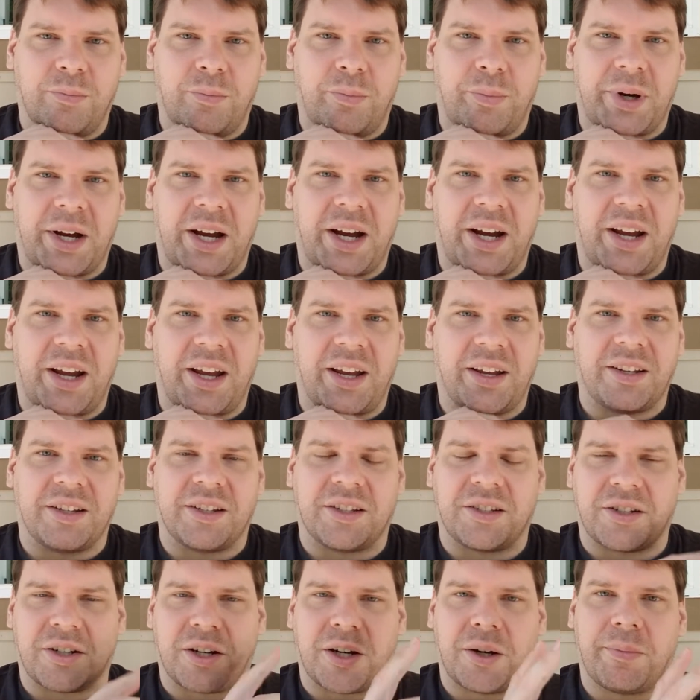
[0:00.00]
buy and
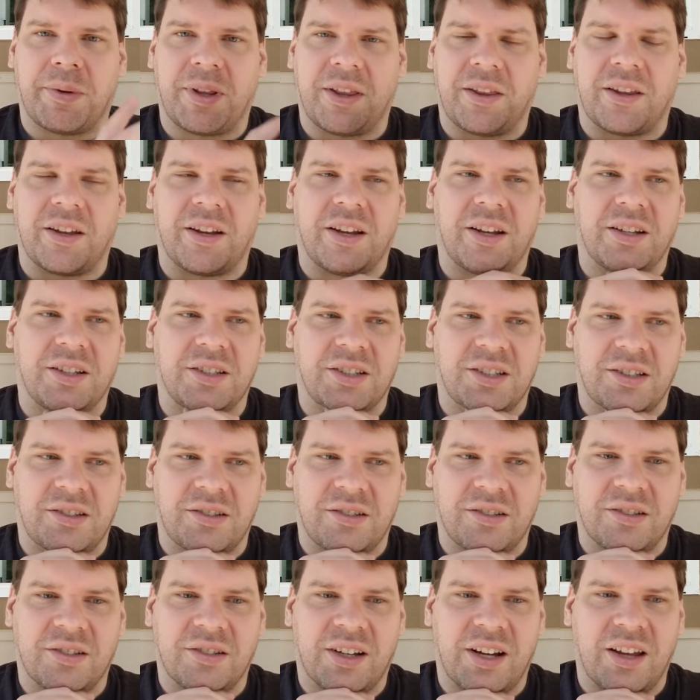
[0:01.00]
determine things.
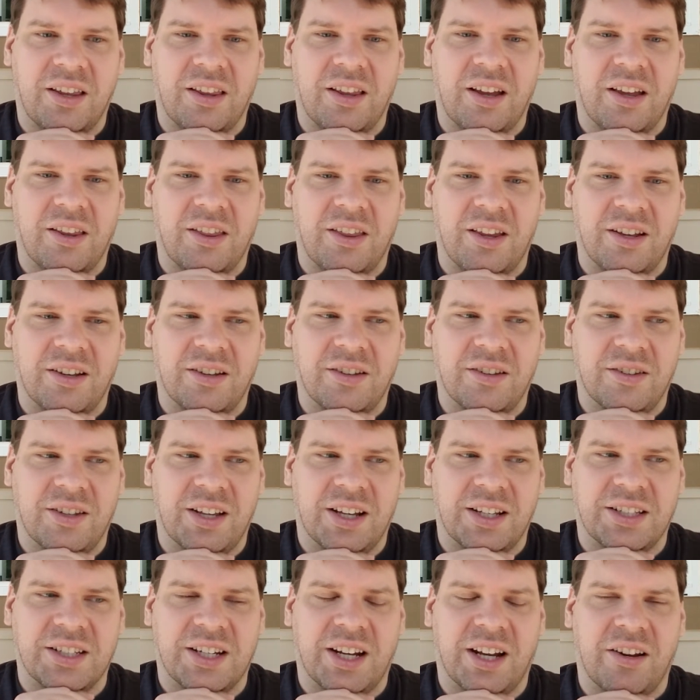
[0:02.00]
And I think
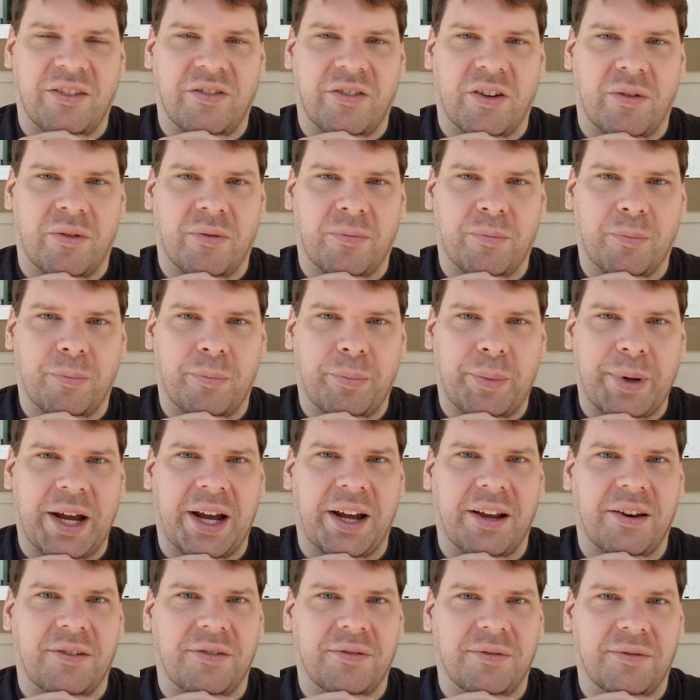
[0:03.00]
that's kind of a
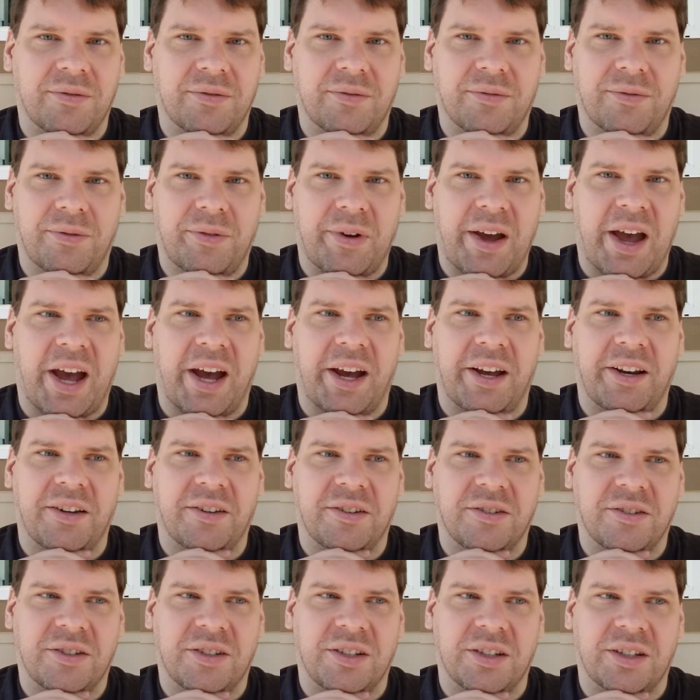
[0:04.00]
bad fad
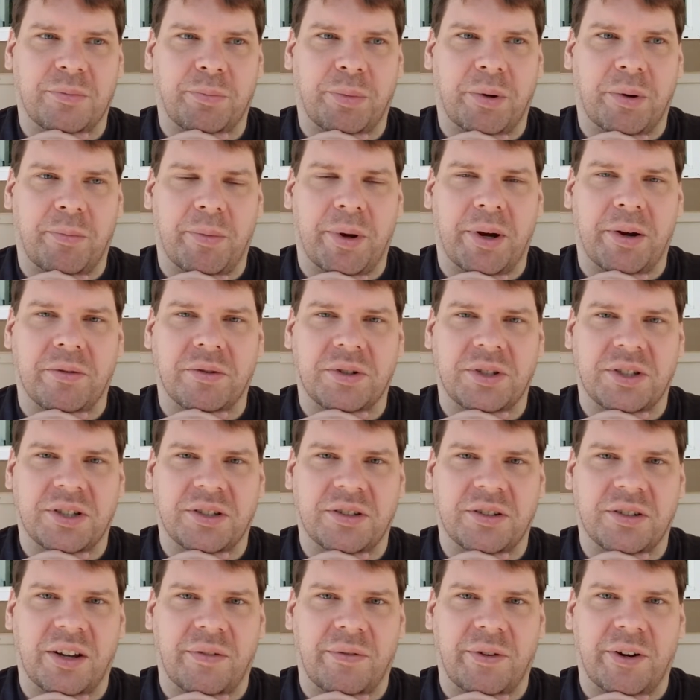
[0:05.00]
to promote
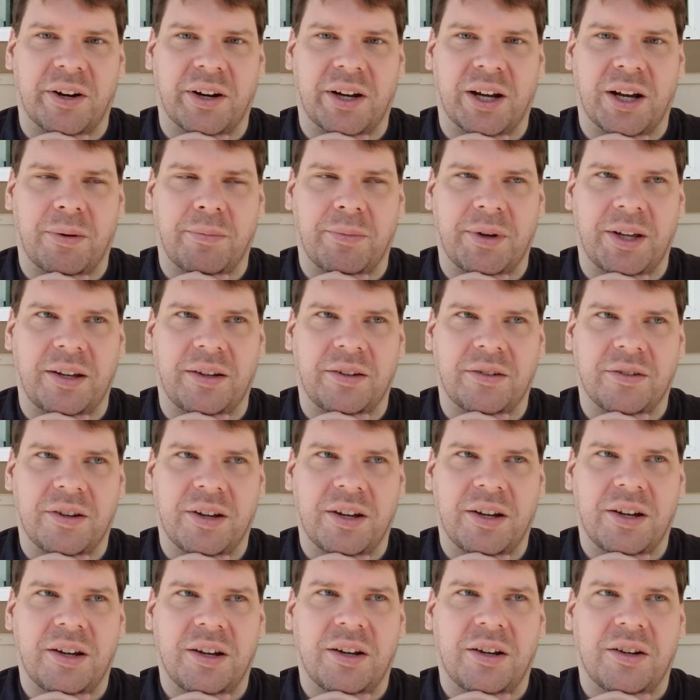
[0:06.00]
if you're a company.
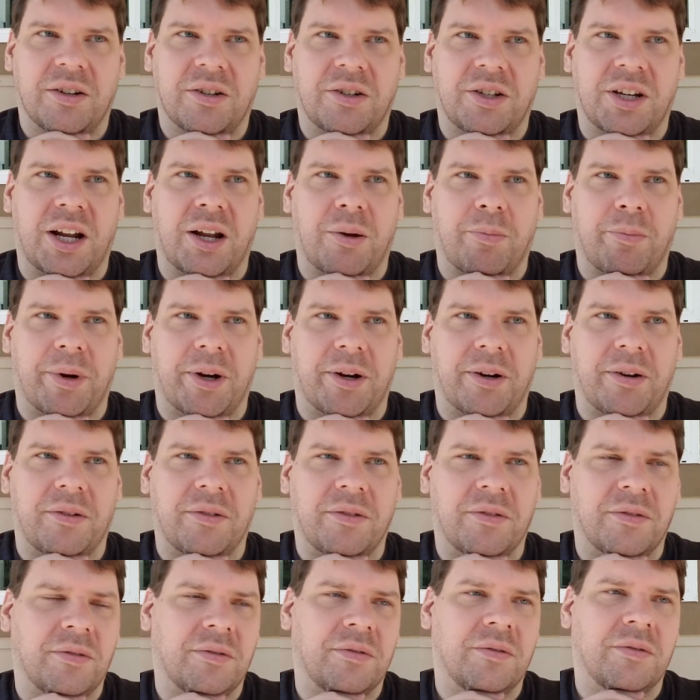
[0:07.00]
Shut up, Bert.
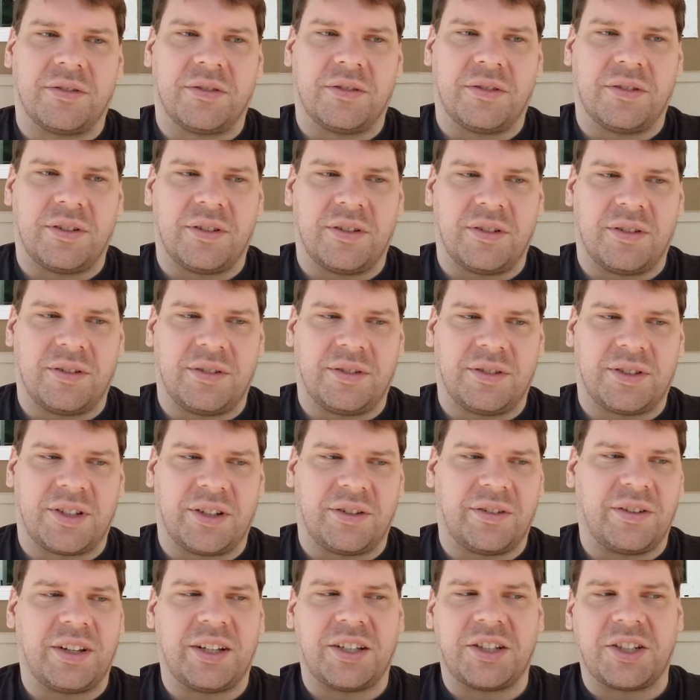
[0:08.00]

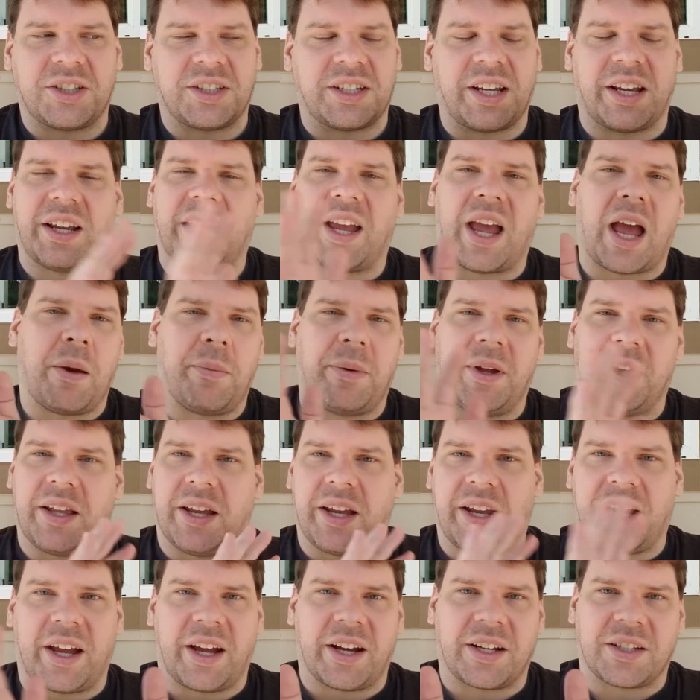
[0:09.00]
So let's just say Kaby
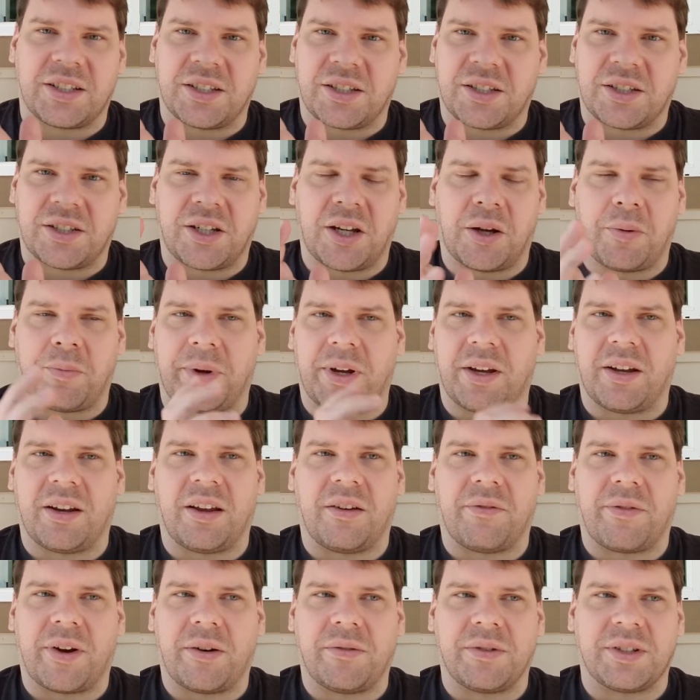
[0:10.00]
Lake X is stupid.
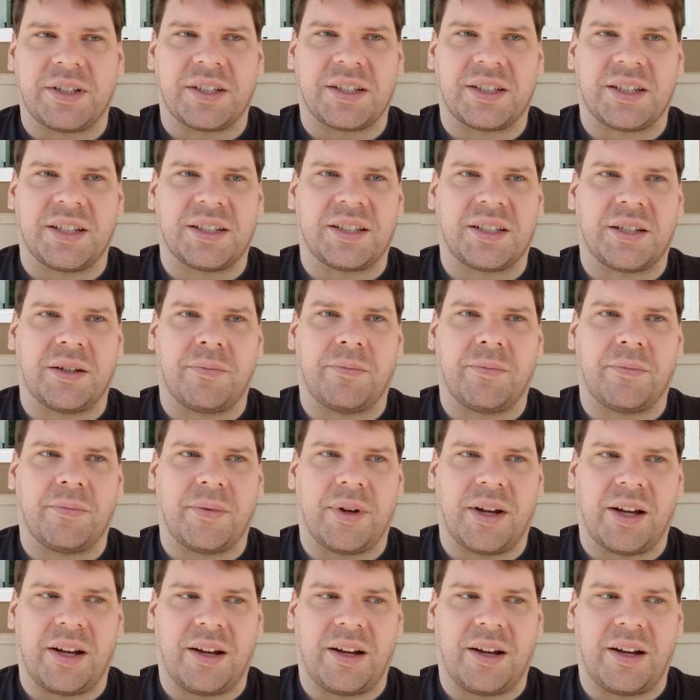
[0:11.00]
If I was a system